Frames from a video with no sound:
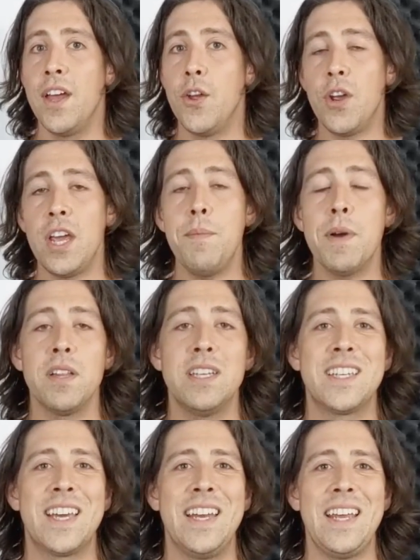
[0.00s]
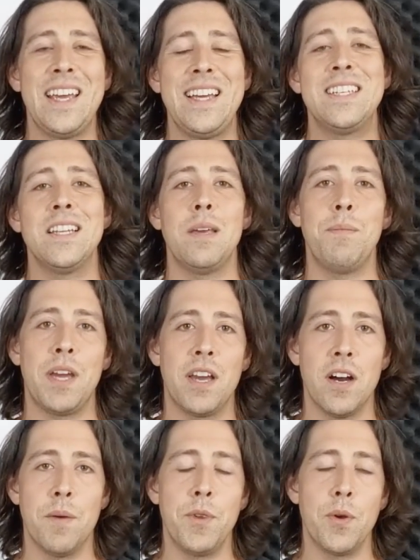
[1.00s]
your email list can easily
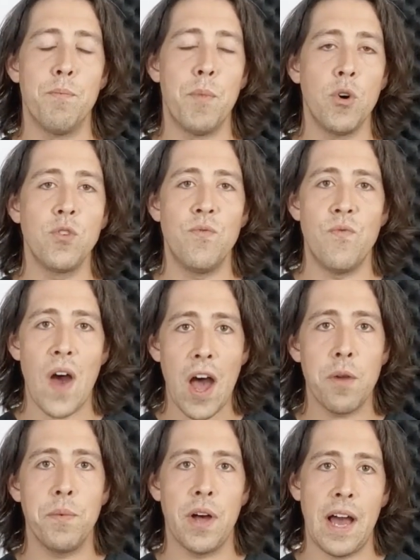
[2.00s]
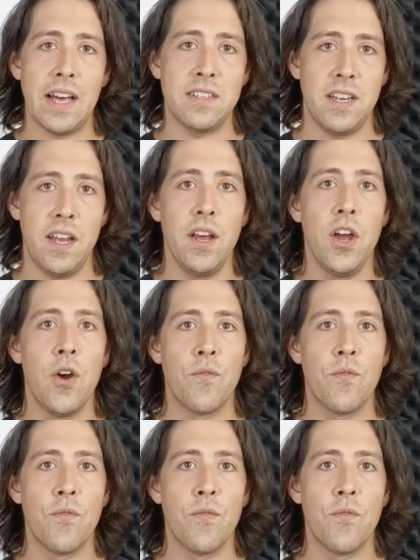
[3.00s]
become your most valuable asset